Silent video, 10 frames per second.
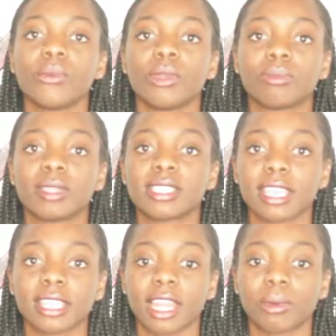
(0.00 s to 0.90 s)
With me
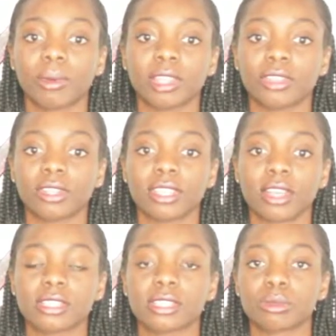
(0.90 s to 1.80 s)
saying that I wanted thirty
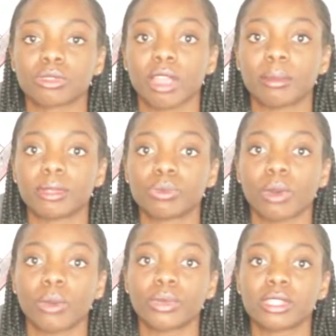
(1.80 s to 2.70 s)
thousand subscribers,
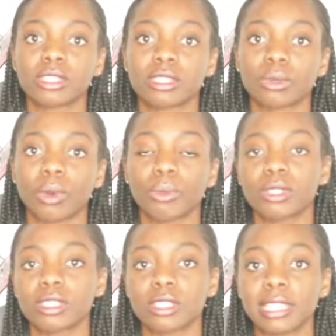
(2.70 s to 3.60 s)
what was what
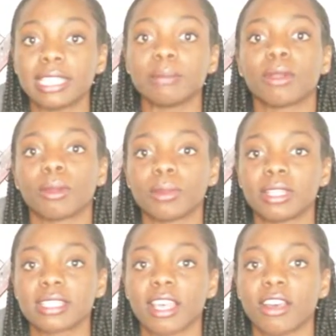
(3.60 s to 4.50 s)
was the
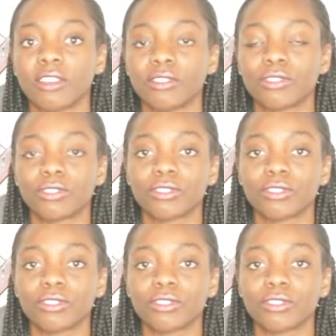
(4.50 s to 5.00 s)
purpose of